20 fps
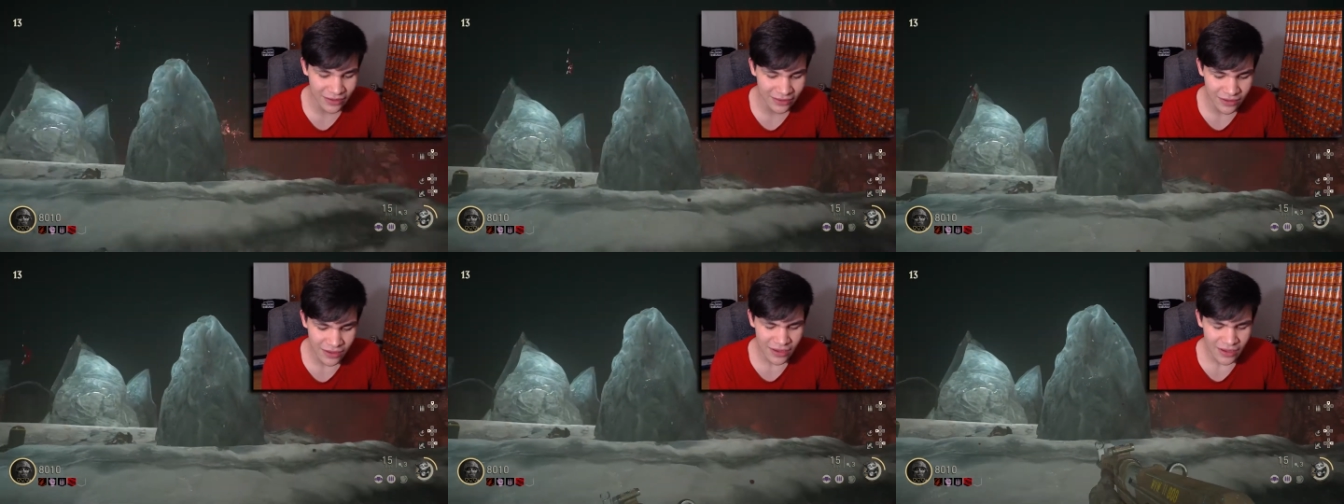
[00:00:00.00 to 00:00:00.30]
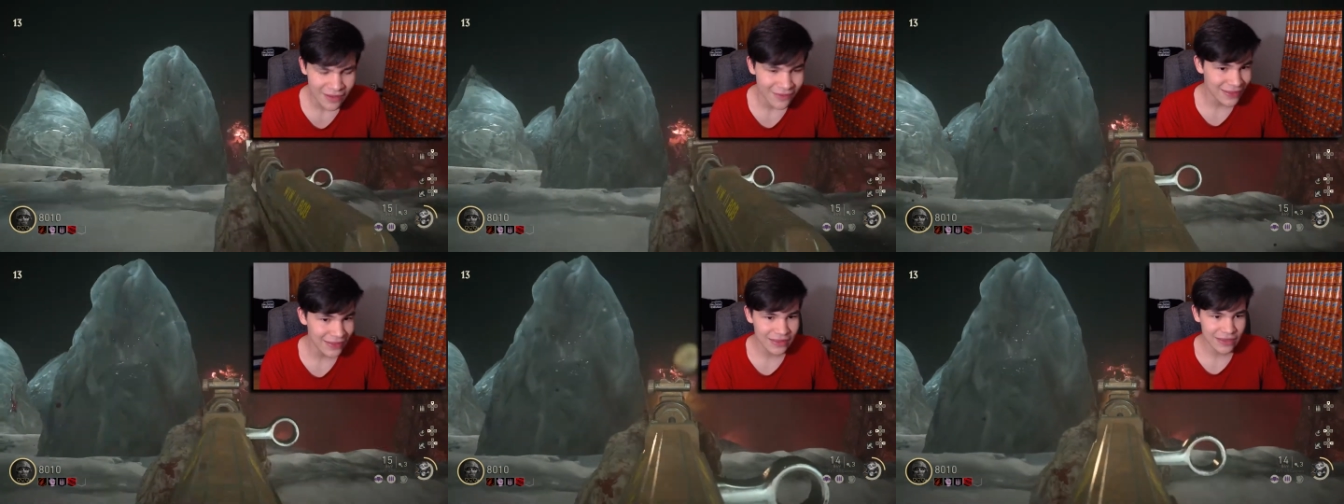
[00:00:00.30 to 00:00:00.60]
and
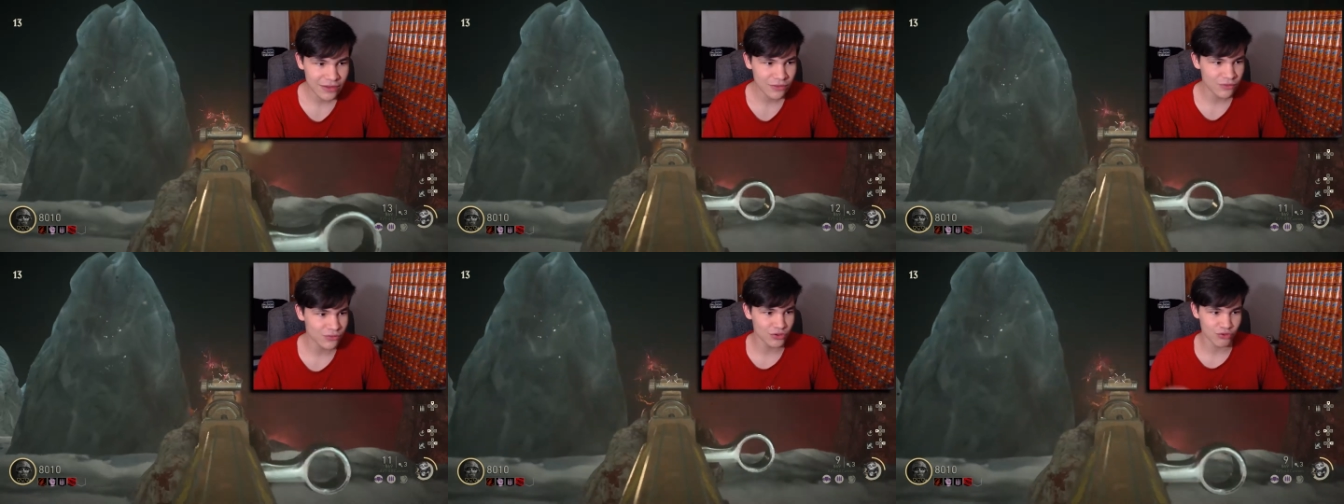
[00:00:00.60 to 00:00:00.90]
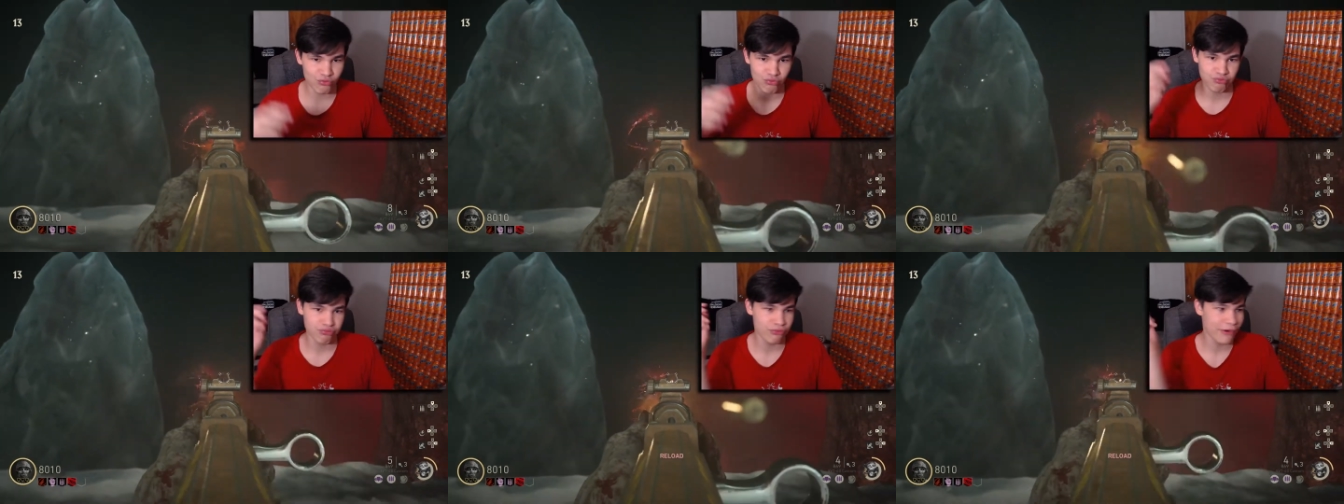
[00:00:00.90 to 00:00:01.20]
then he
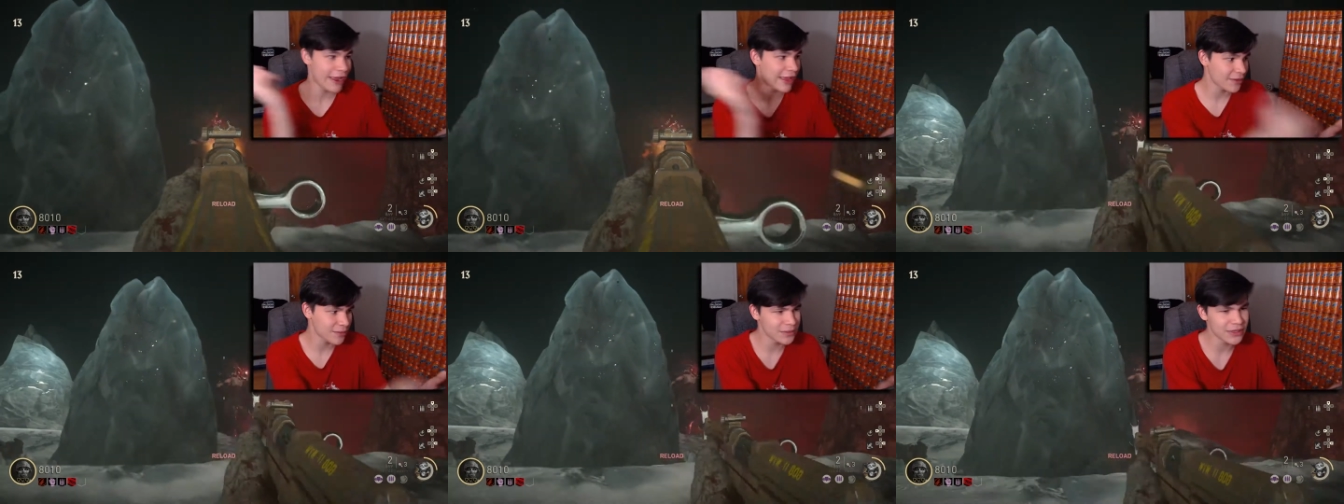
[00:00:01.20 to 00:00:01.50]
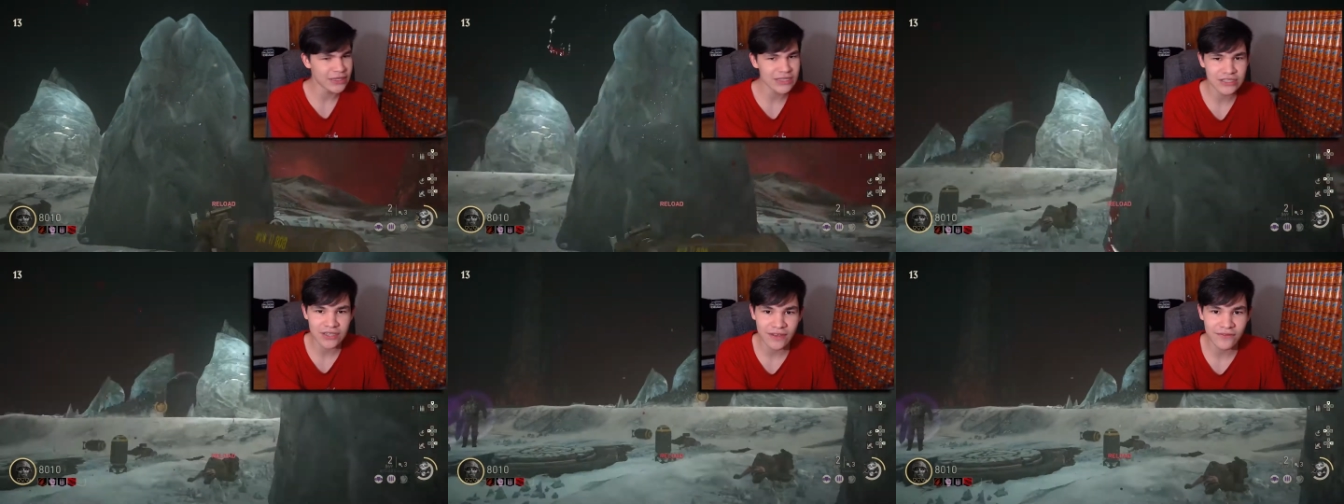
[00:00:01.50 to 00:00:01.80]
was
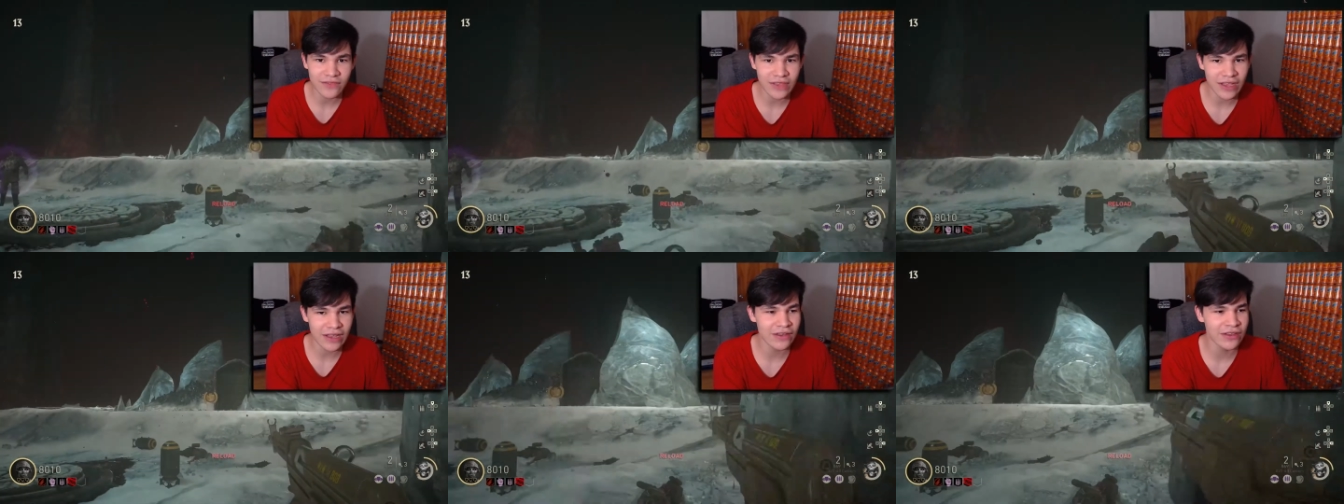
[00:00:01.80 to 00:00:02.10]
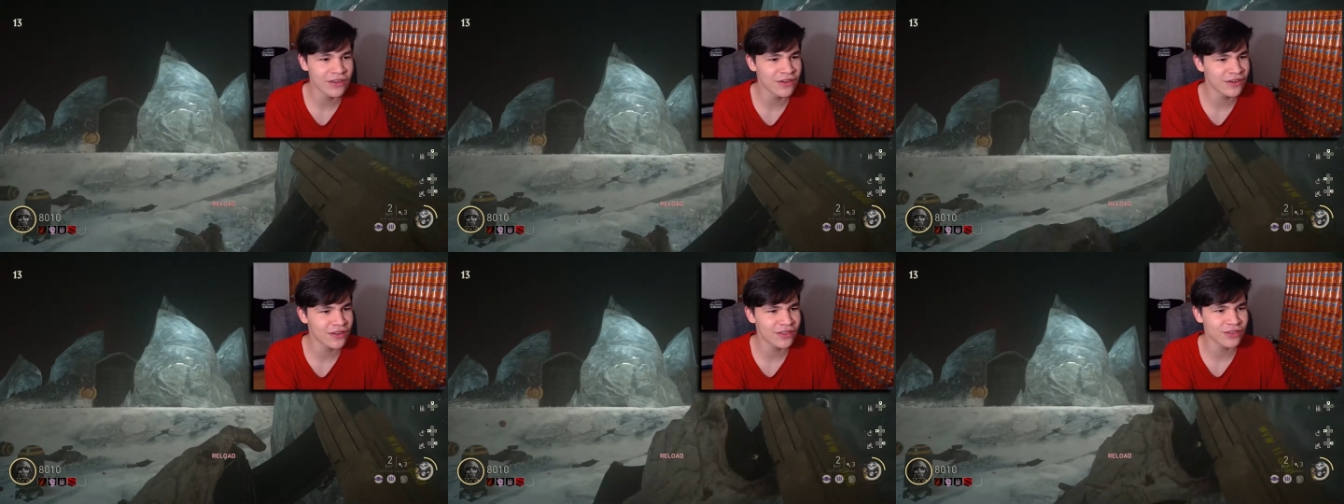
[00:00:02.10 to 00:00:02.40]
randomly shoved down
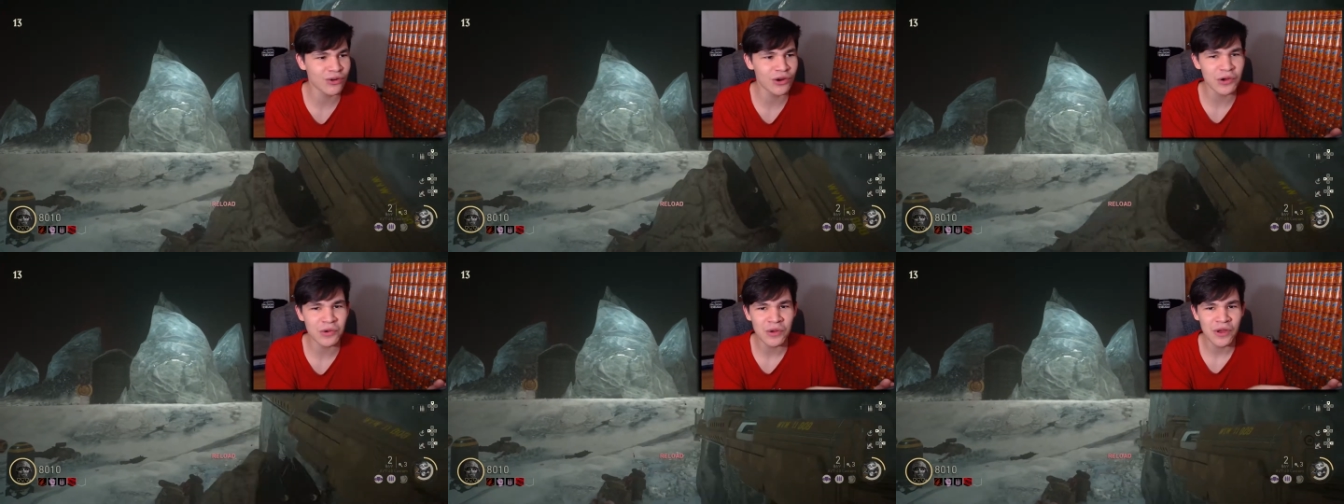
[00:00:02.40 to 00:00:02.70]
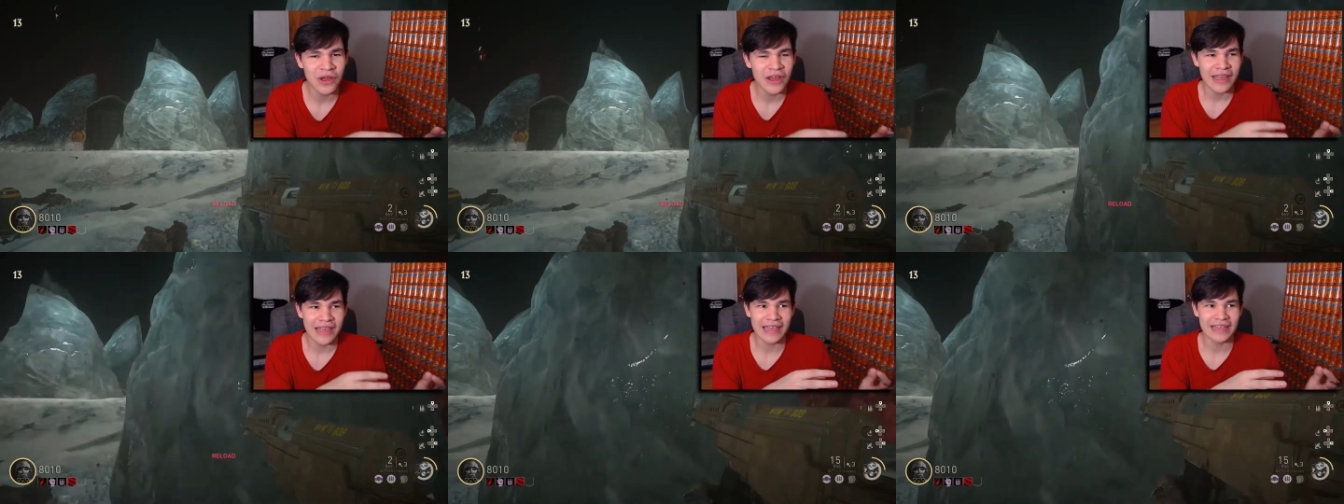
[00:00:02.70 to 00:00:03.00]
your
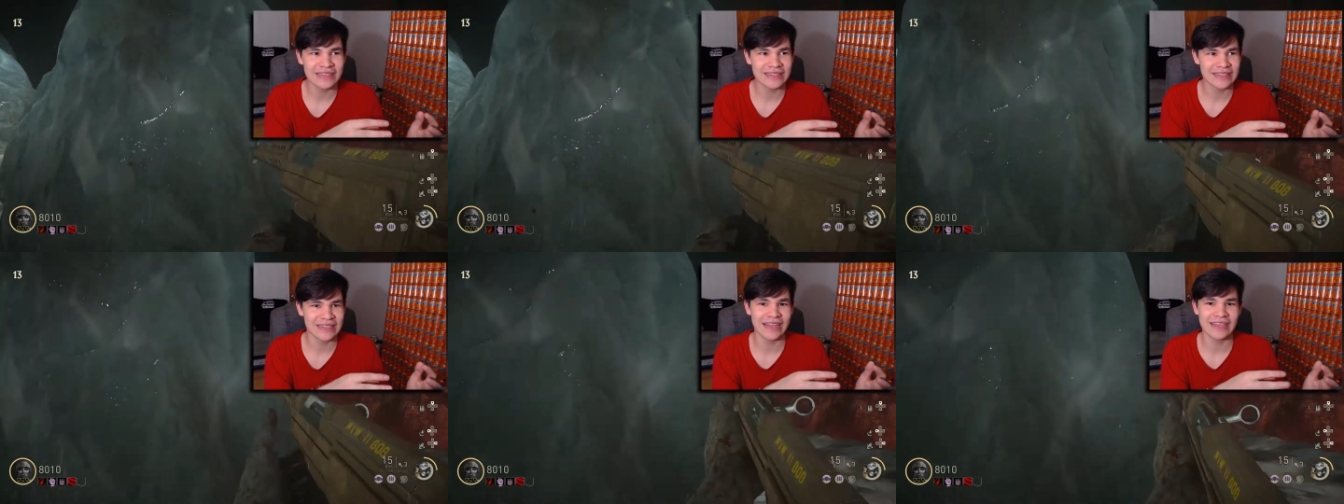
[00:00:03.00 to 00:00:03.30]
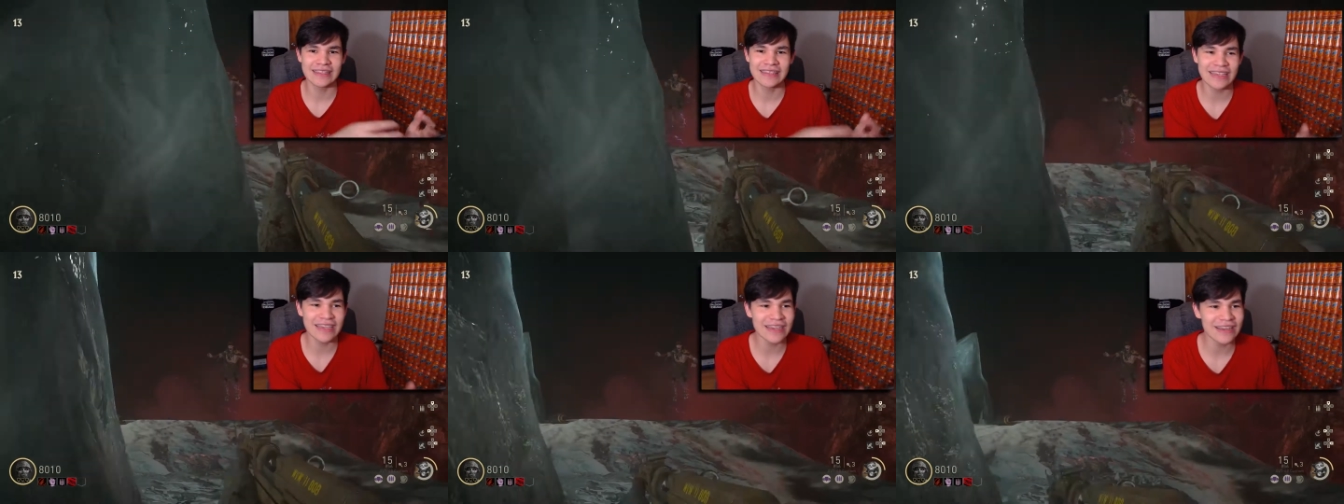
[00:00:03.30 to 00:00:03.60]
throat
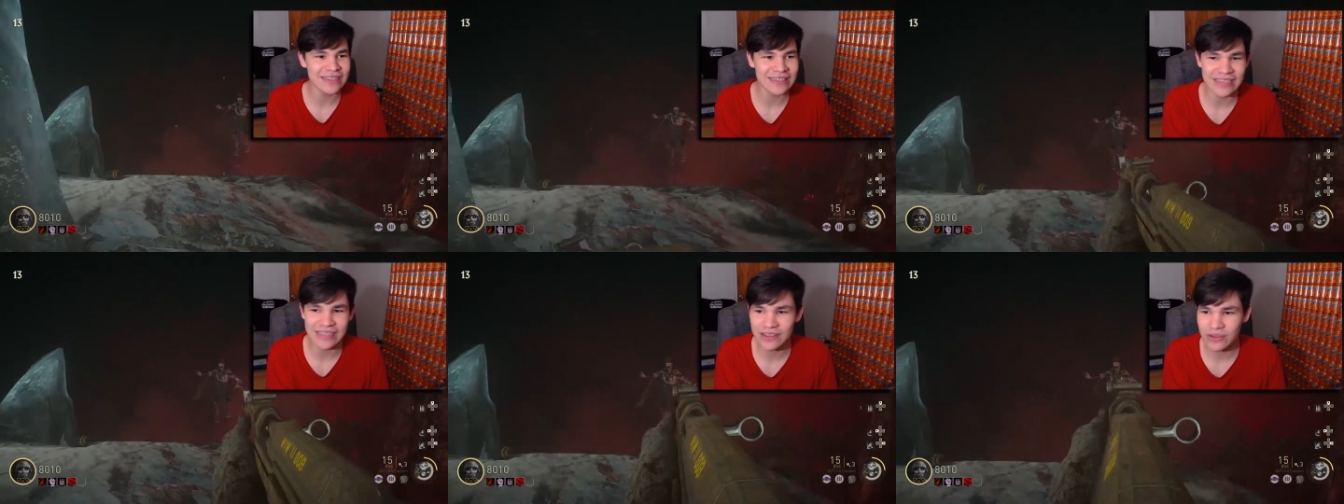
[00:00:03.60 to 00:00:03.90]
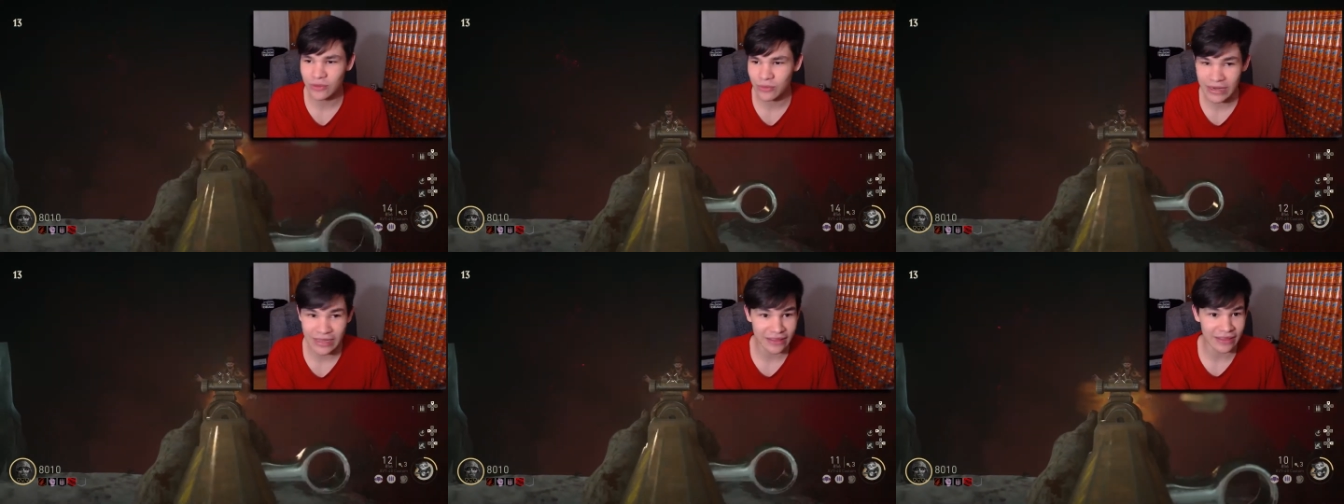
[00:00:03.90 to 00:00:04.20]
inside DLC
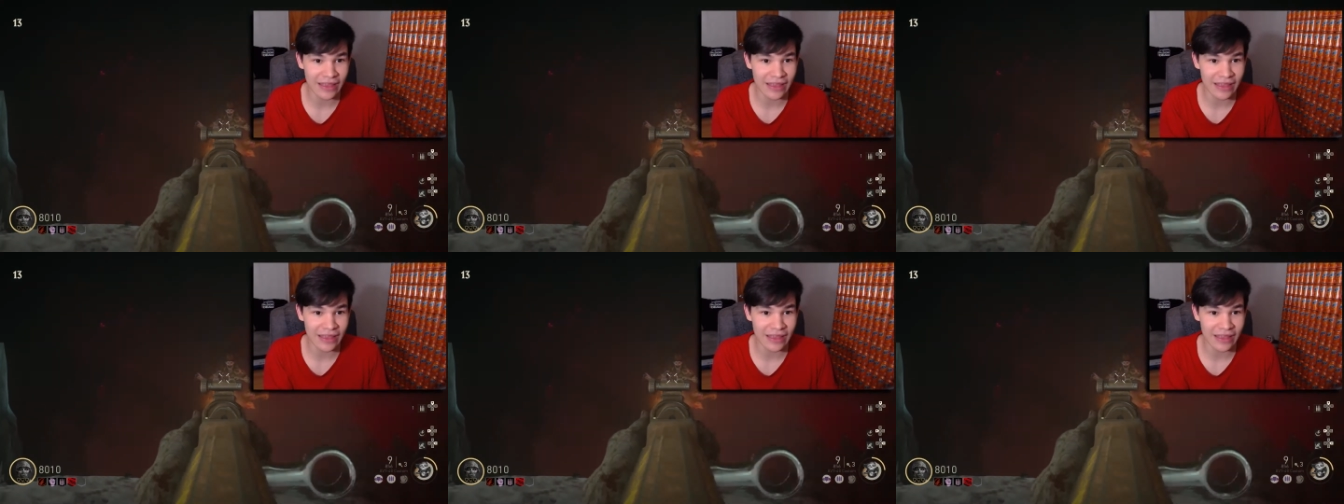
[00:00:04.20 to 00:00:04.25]
3,